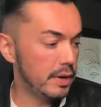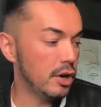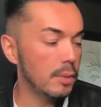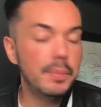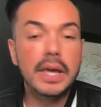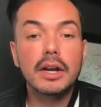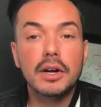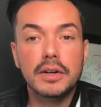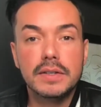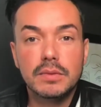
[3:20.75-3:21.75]
her
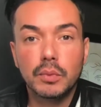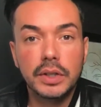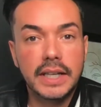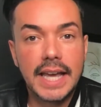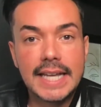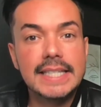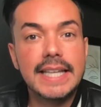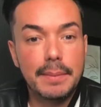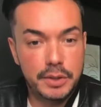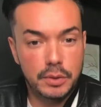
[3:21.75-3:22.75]
peers really
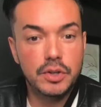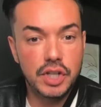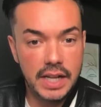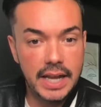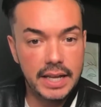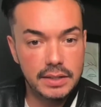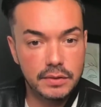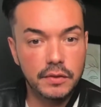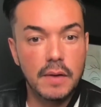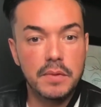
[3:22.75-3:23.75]
accept who she is
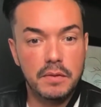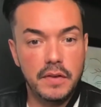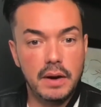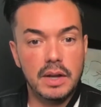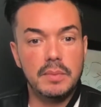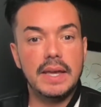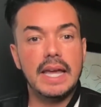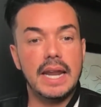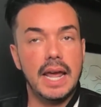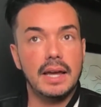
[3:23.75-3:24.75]
from yeah. the very
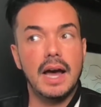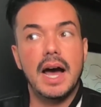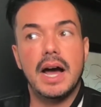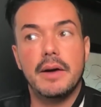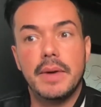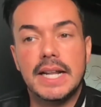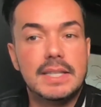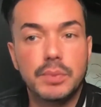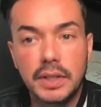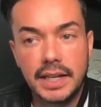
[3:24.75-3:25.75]
beginning um and it's
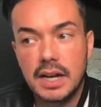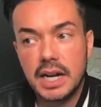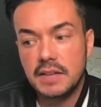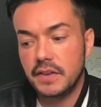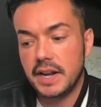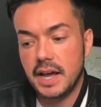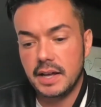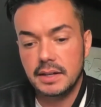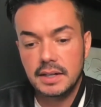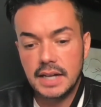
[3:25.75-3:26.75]
really not even
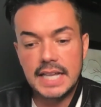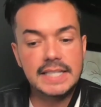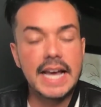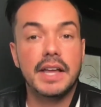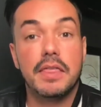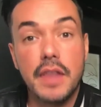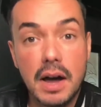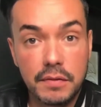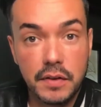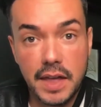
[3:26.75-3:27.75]
a a second
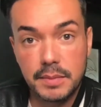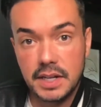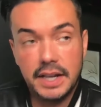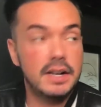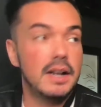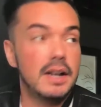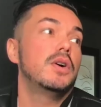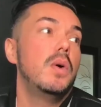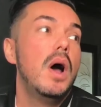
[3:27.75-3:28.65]
thought for them to so